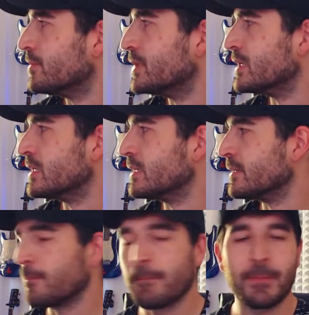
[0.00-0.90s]
But
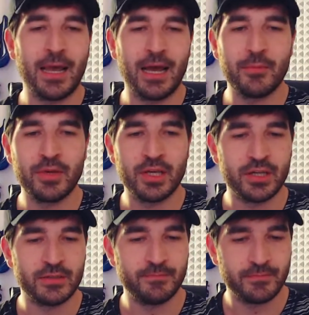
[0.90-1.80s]
I'm
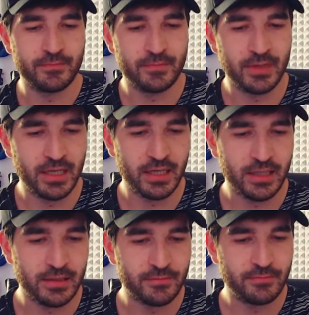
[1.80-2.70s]
here.
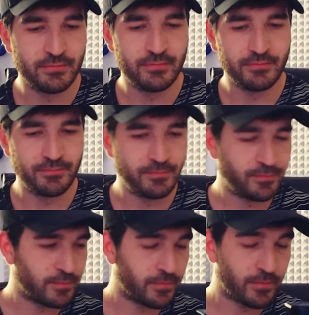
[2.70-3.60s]
And
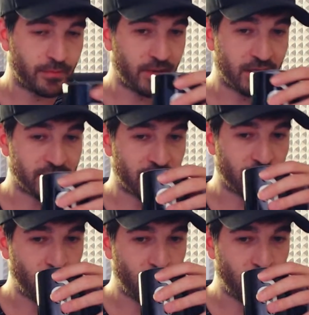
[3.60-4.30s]
that's it.